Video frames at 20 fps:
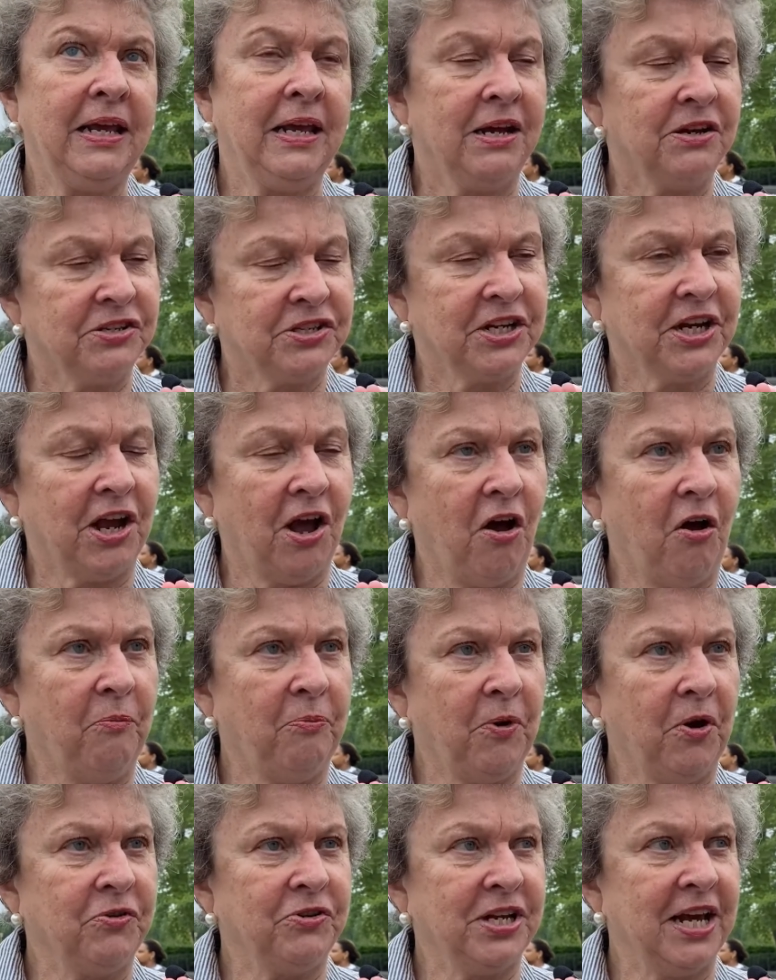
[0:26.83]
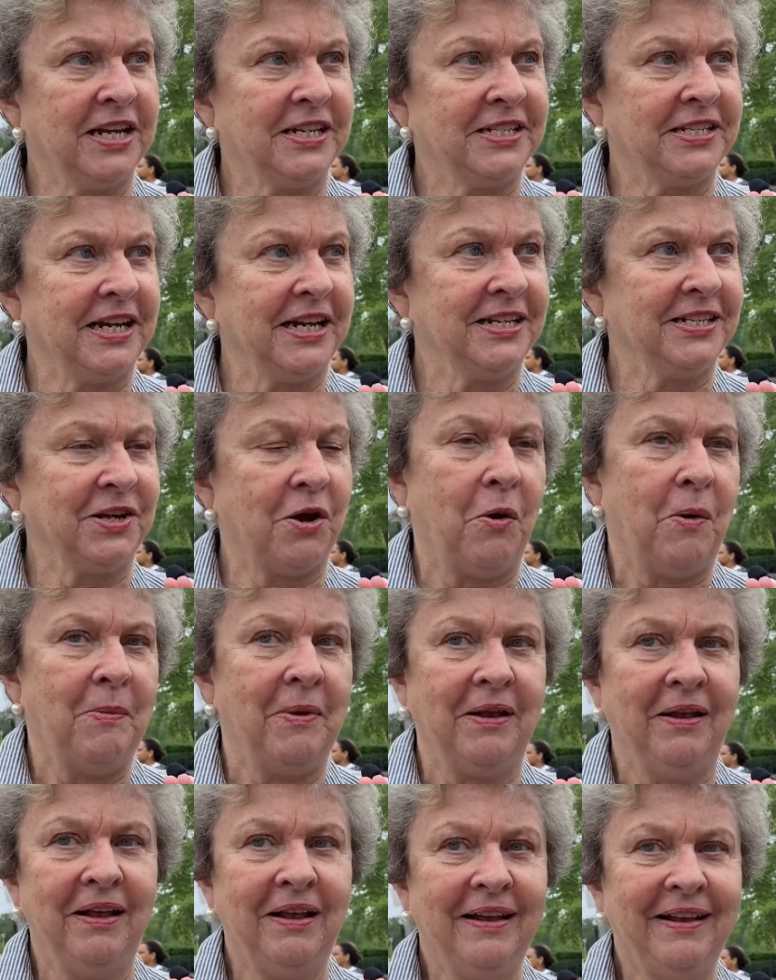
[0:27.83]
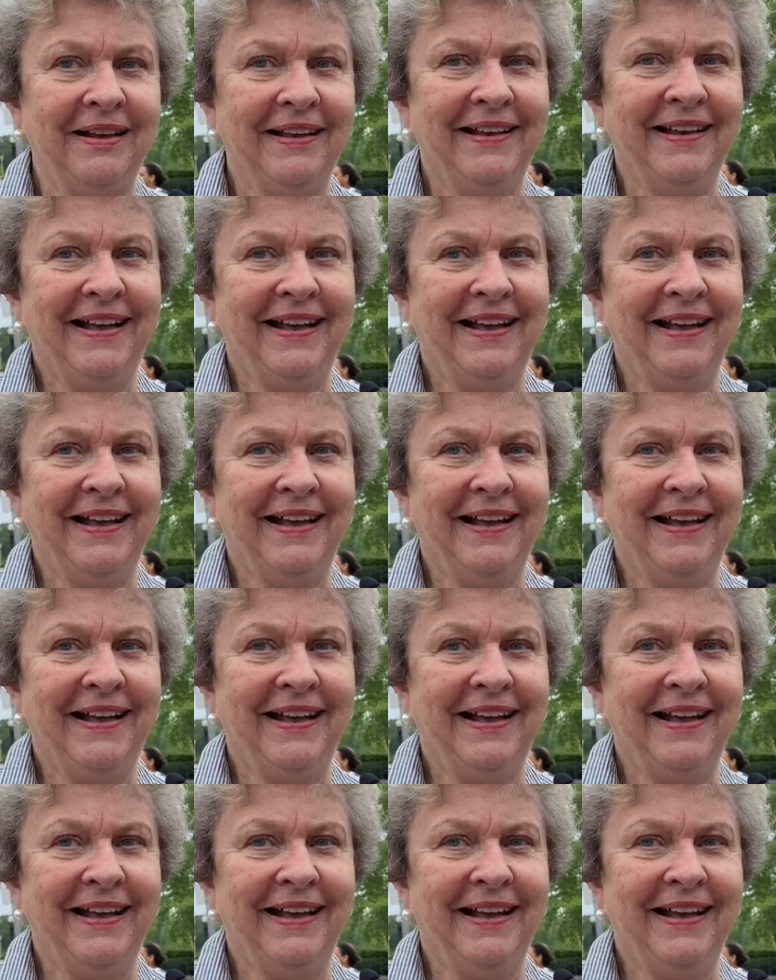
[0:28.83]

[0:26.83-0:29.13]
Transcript: years ago protesting, so I'm a